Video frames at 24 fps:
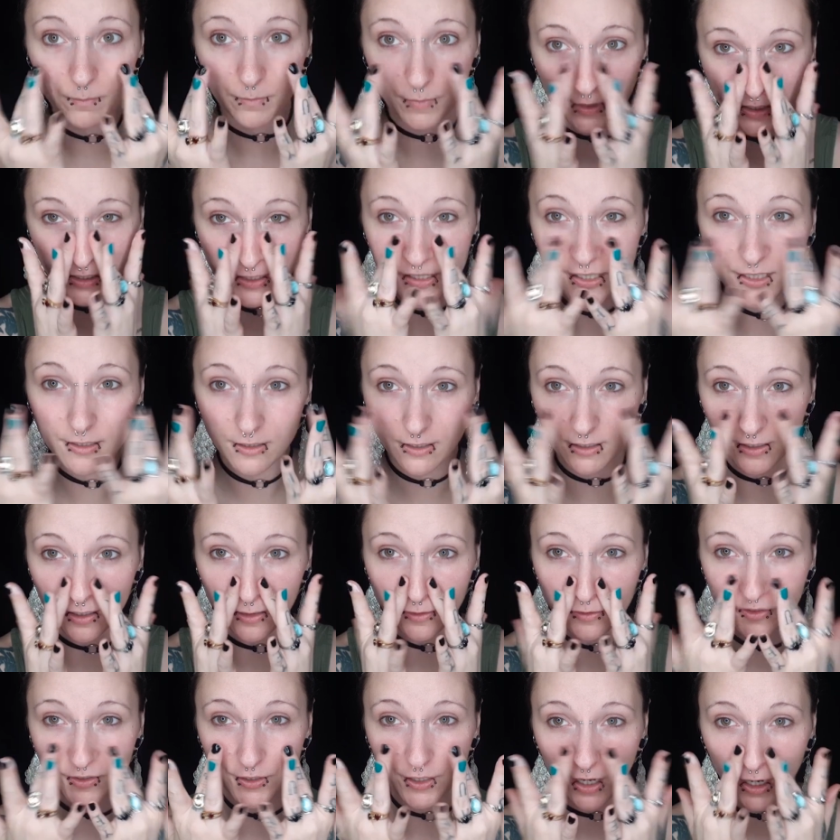basically
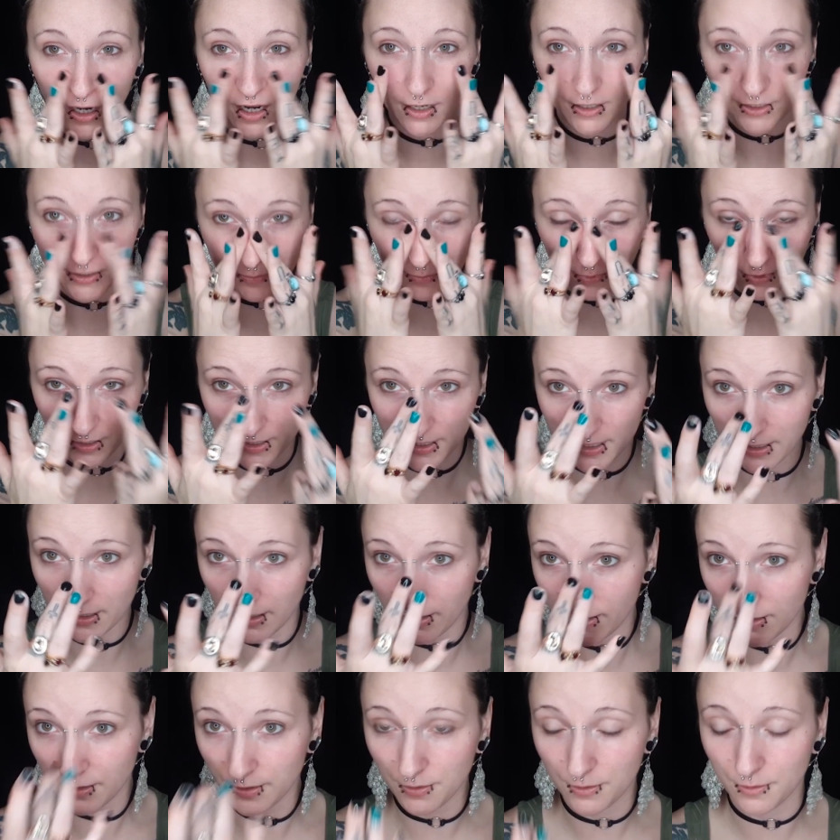under the eyes, press it
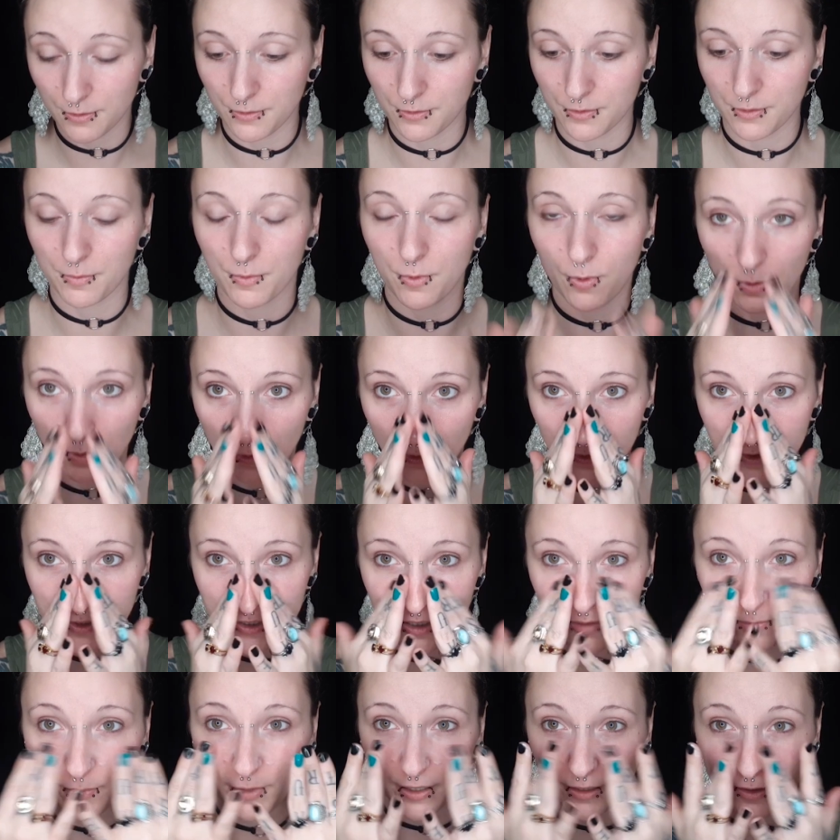into the pores
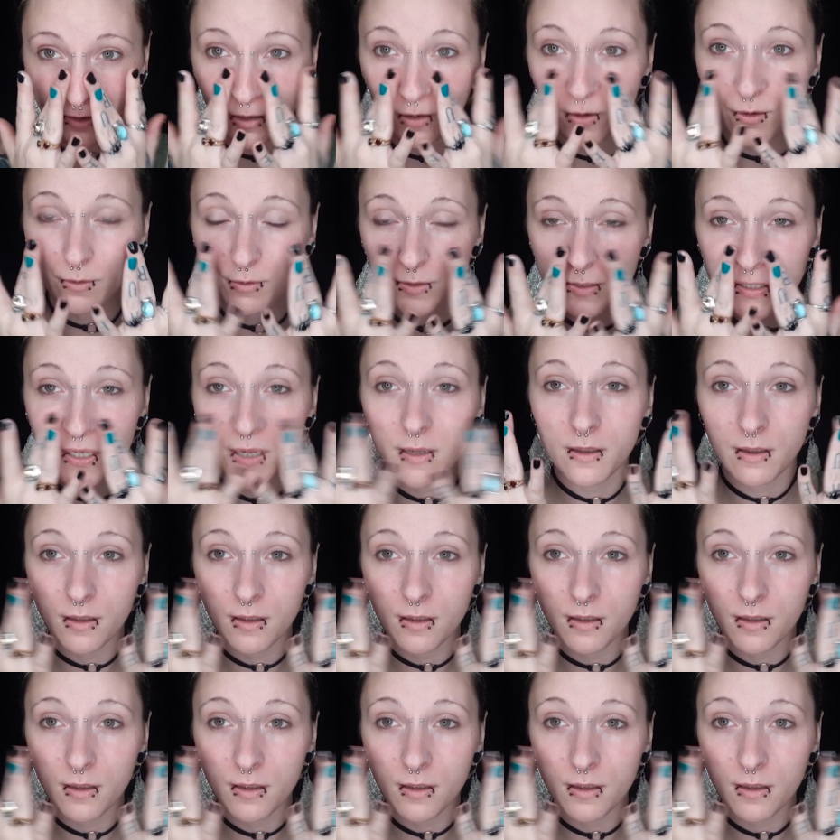on my nose.